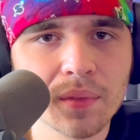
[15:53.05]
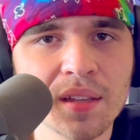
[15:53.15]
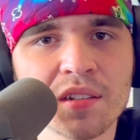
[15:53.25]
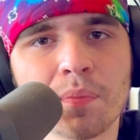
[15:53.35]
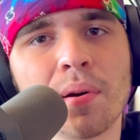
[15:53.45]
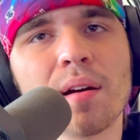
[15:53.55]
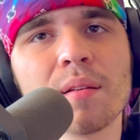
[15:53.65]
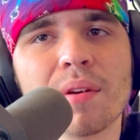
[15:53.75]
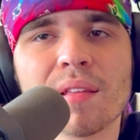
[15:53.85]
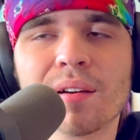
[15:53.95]
Like, there's a part
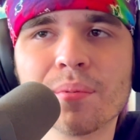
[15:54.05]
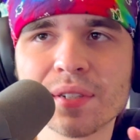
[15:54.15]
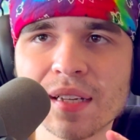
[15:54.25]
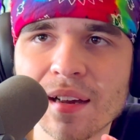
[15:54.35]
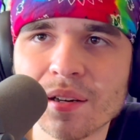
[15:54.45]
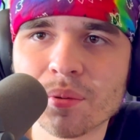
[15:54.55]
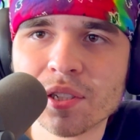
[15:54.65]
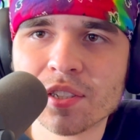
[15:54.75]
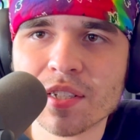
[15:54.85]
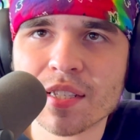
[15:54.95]
of me that almost kind of
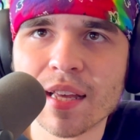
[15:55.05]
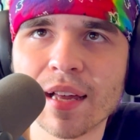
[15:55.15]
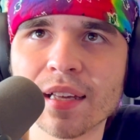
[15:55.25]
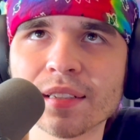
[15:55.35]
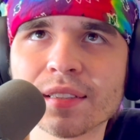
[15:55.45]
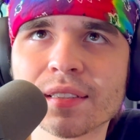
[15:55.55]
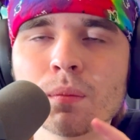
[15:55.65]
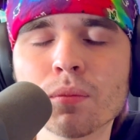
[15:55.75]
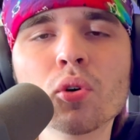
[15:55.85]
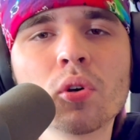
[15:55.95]
wishes that
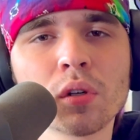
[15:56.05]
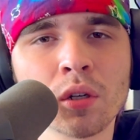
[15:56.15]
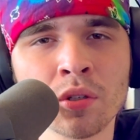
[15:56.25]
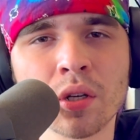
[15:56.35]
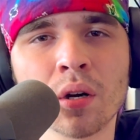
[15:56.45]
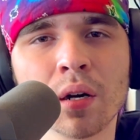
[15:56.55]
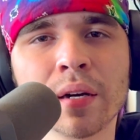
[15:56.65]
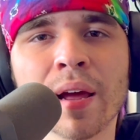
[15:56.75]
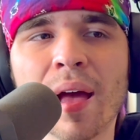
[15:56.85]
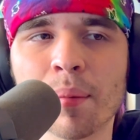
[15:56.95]
Mukuro's
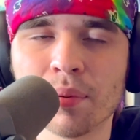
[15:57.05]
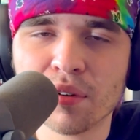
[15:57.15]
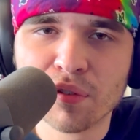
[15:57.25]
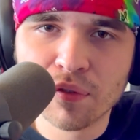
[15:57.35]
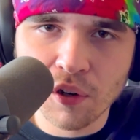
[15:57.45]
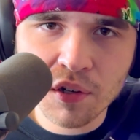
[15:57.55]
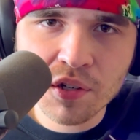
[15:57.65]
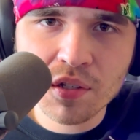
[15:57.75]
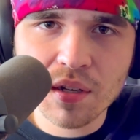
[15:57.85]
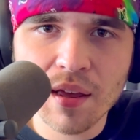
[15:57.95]
arc happened first,